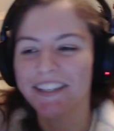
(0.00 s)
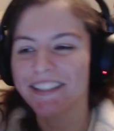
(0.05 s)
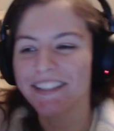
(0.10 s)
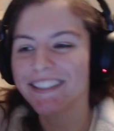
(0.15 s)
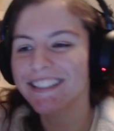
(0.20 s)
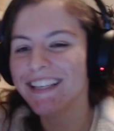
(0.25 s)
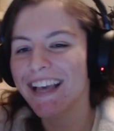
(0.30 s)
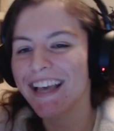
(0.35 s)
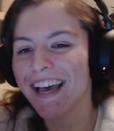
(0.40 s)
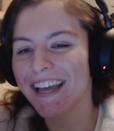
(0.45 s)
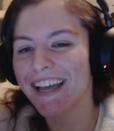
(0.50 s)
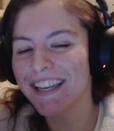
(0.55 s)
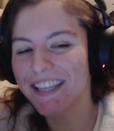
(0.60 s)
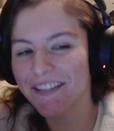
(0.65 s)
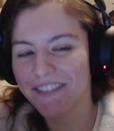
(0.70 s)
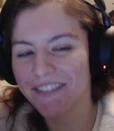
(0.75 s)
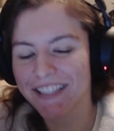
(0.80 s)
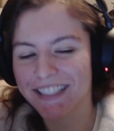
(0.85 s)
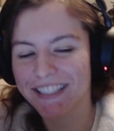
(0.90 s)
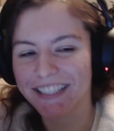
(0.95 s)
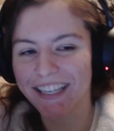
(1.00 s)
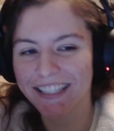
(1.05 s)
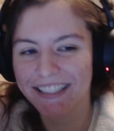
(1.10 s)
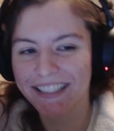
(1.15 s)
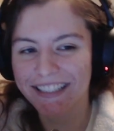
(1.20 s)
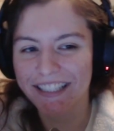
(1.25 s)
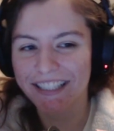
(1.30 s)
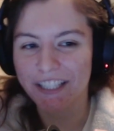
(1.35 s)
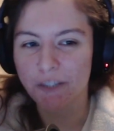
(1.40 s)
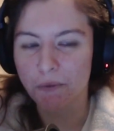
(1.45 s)
There's the end of the sex
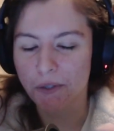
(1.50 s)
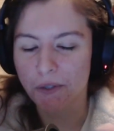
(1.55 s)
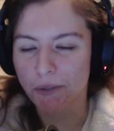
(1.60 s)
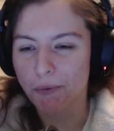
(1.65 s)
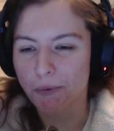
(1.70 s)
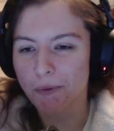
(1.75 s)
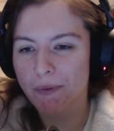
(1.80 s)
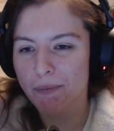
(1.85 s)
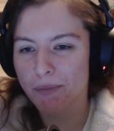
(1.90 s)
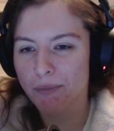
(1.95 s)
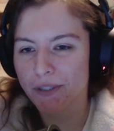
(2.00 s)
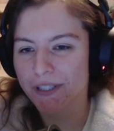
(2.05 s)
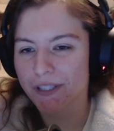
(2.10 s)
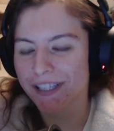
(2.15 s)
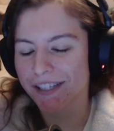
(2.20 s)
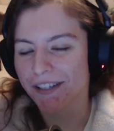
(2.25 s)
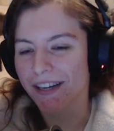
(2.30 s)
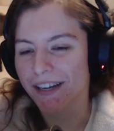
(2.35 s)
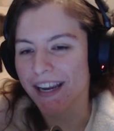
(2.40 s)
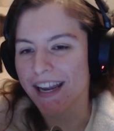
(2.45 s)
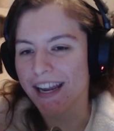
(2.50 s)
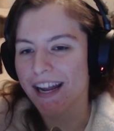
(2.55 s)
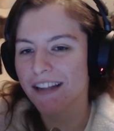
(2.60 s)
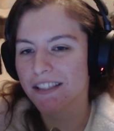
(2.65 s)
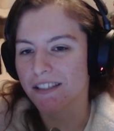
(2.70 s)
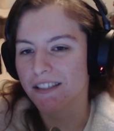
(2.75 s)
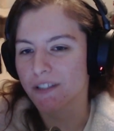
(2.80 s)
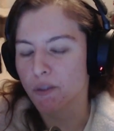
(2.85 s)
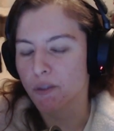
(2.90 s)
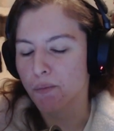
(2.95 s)
scene where the woman puts like her hands
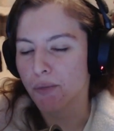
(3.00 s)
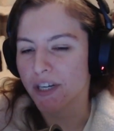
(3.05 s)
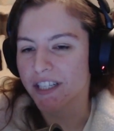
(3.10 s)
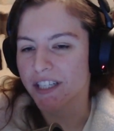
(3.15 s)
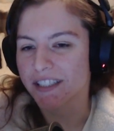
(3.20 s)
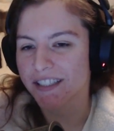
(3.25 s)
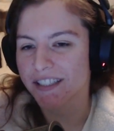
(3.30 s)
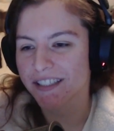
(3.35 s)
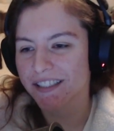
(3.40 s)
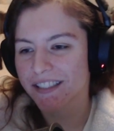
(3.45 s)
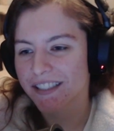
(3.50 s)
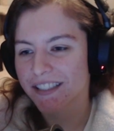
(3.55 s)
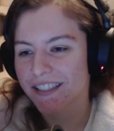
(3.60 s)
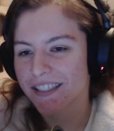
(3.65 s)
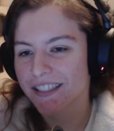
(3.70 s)
on his butt,